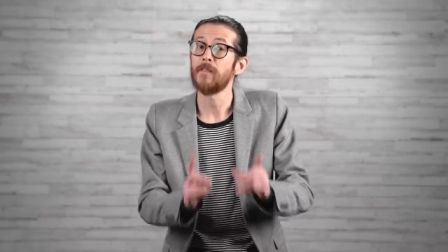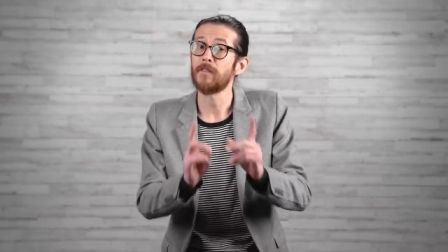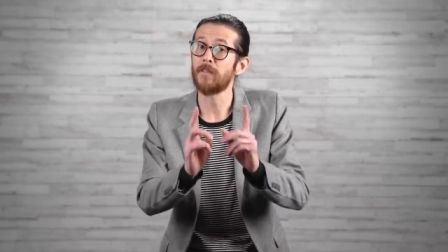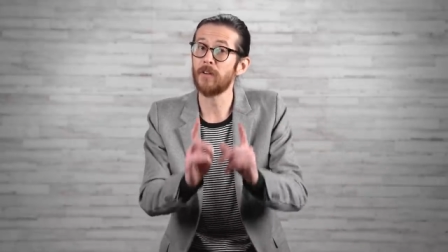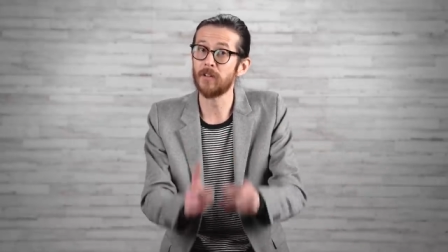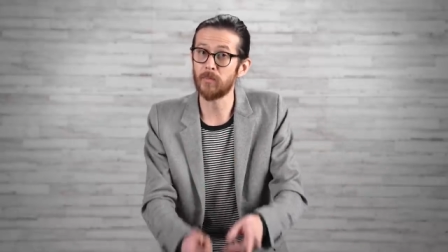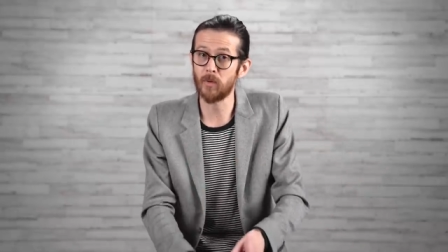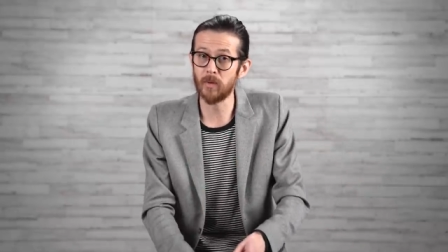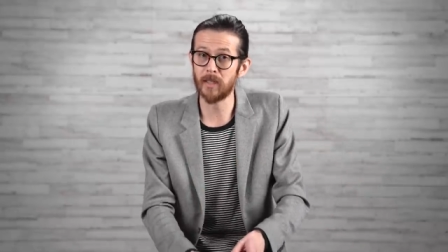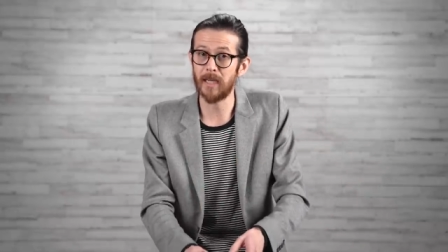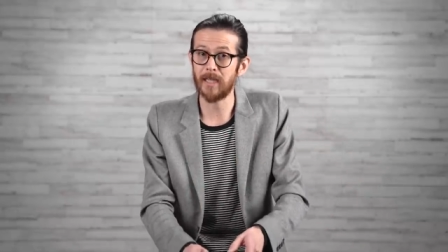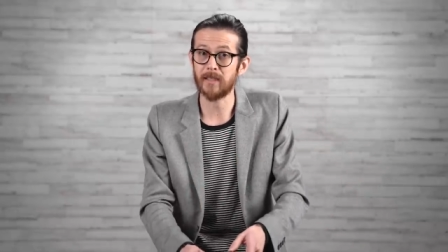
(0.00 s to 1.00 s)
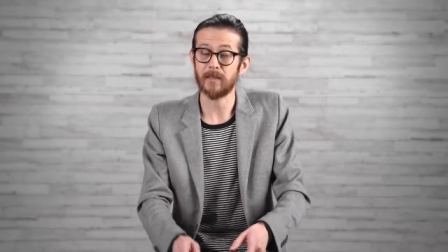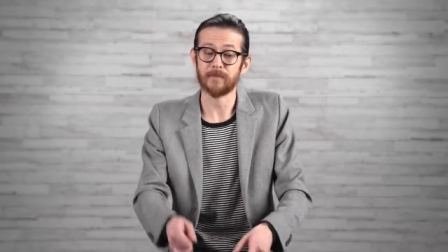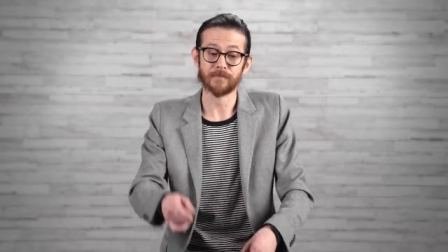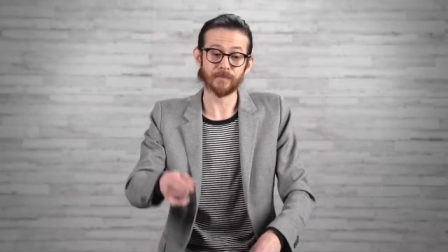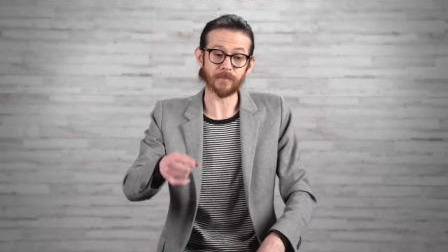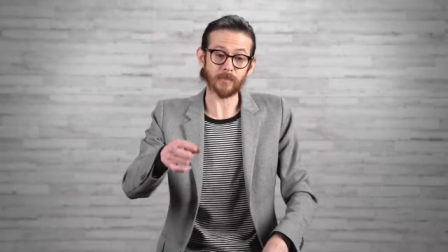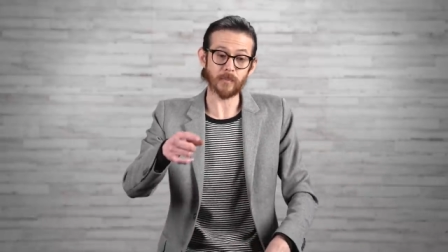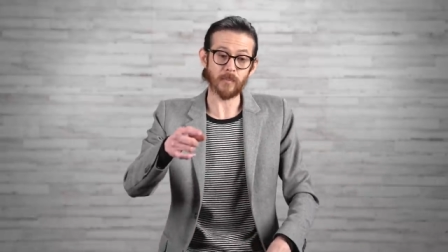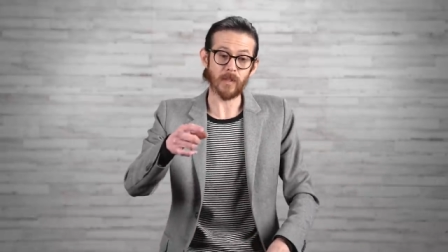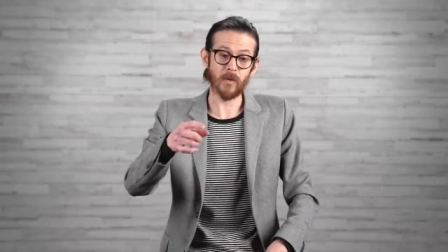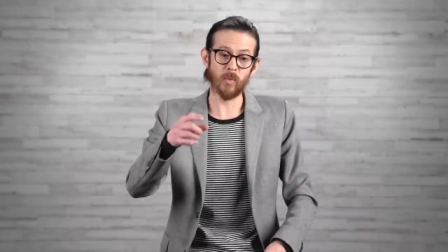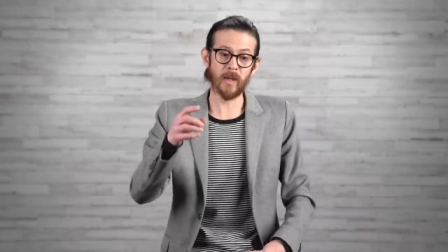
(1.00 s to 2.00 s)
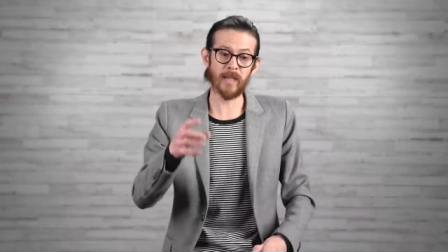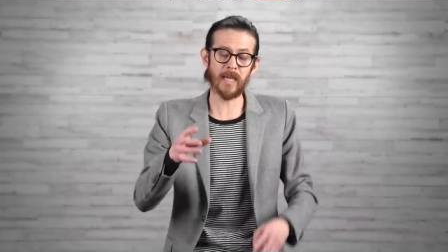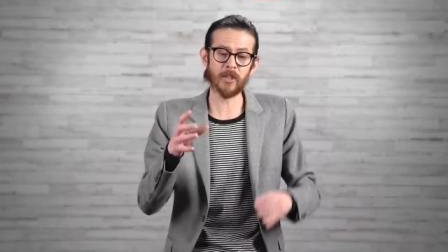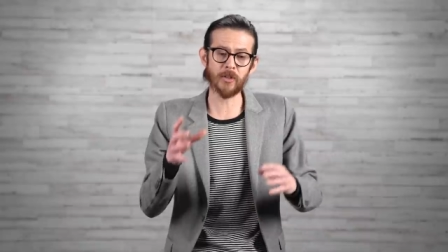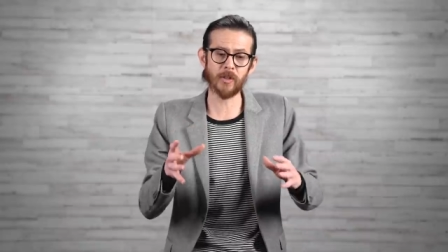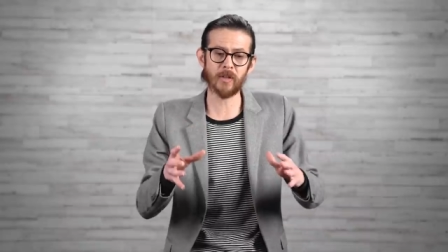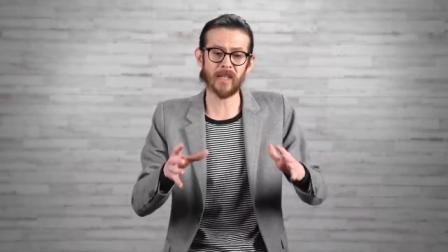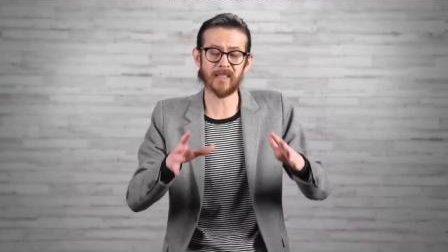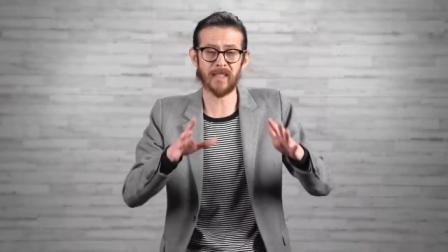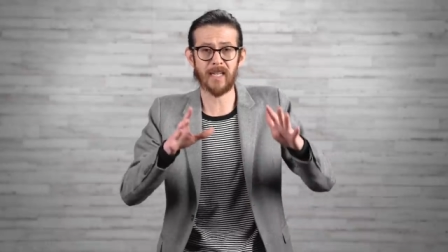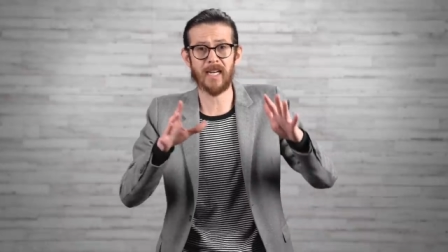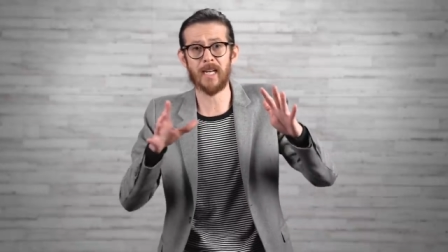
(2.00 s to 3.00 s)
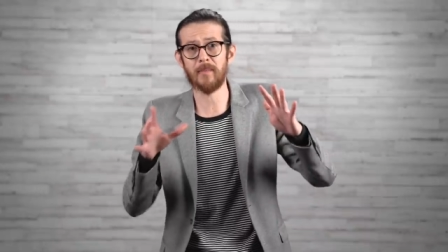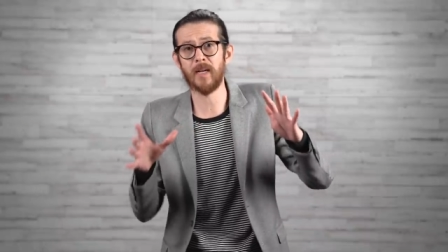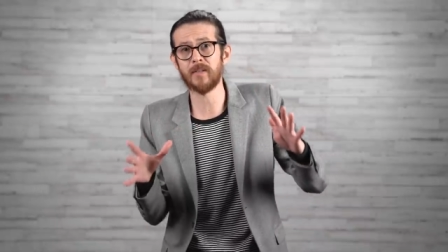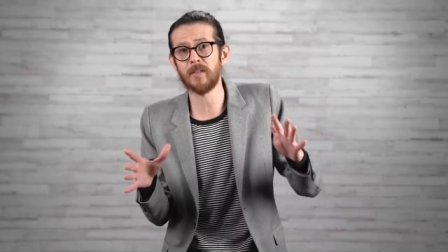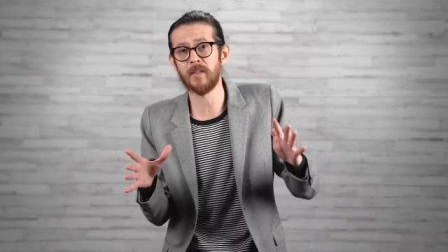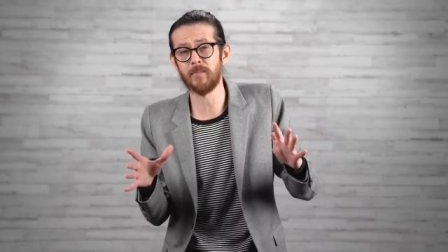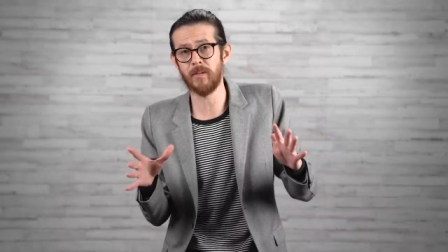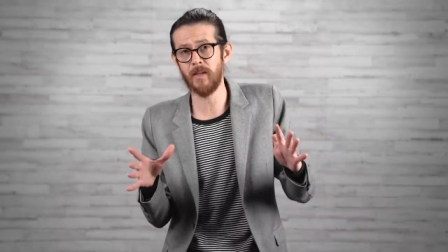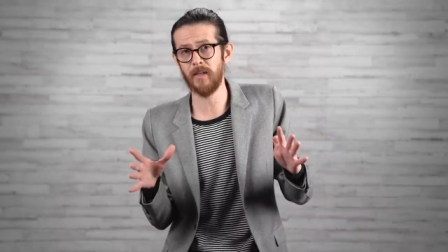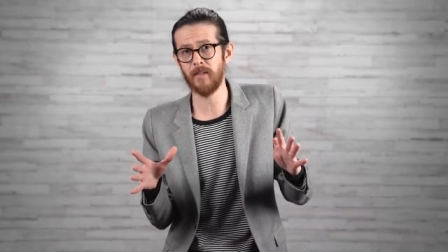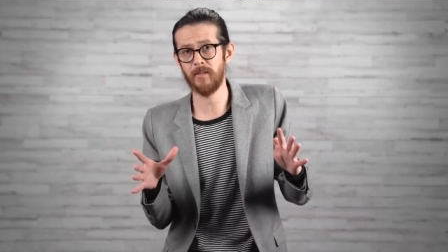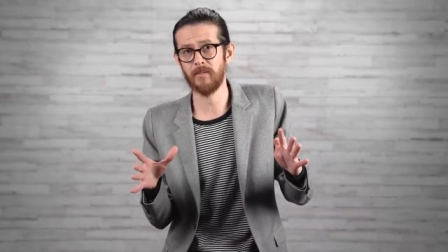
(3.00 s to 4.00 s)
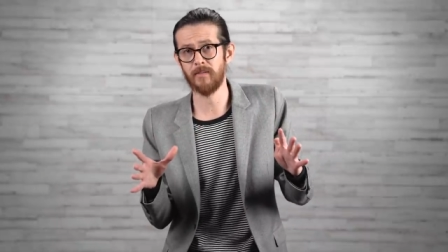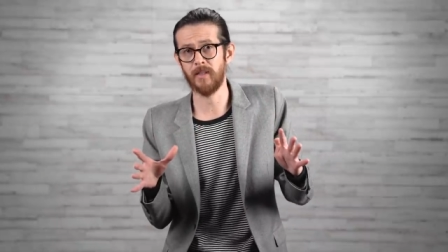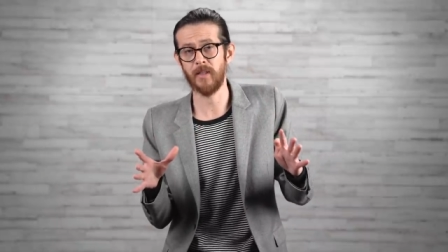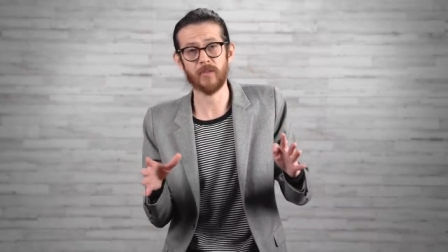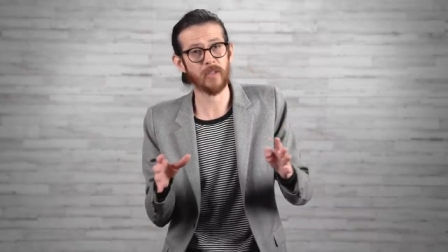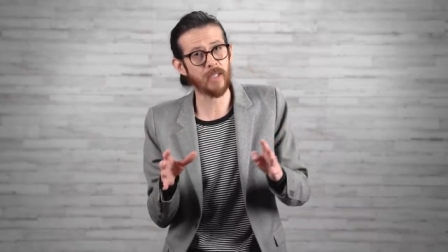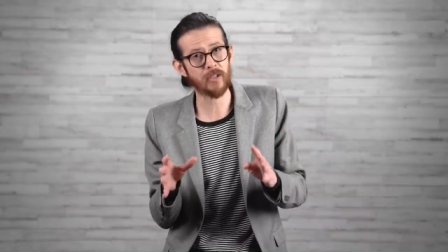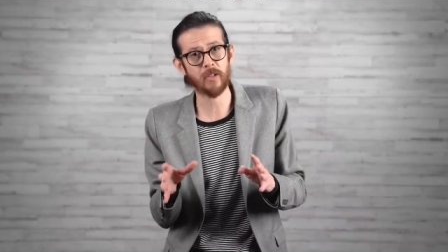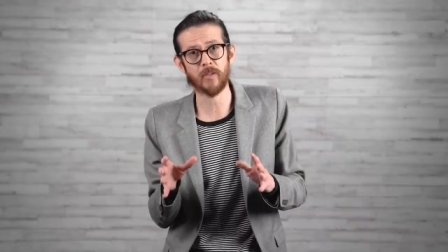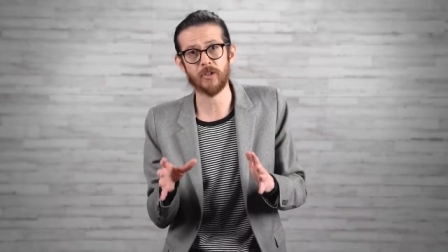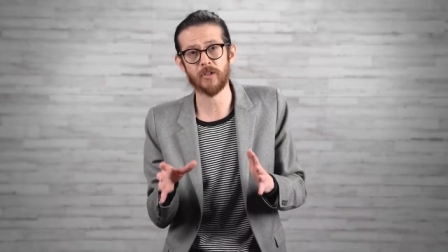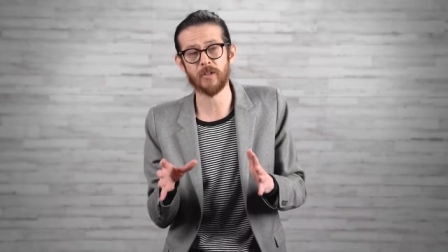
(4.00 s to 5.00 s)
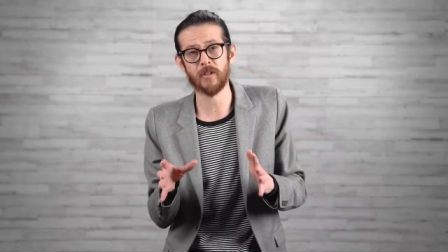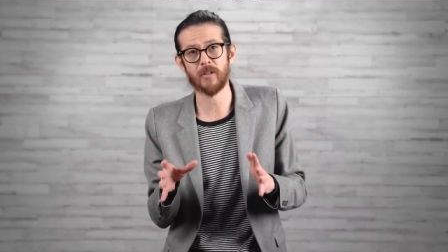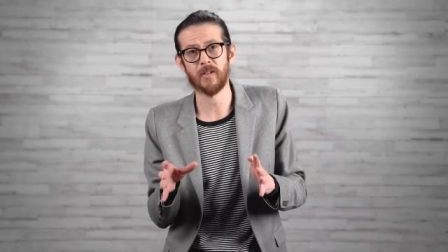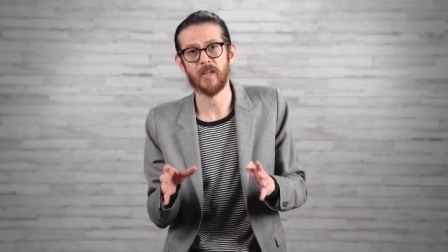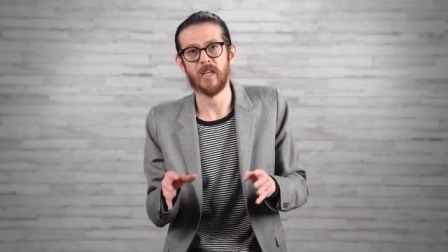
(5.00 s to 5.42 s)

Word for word: Furthermore, guys, when that sugar gets in high amounts in the blood, if you're eating too much sugar,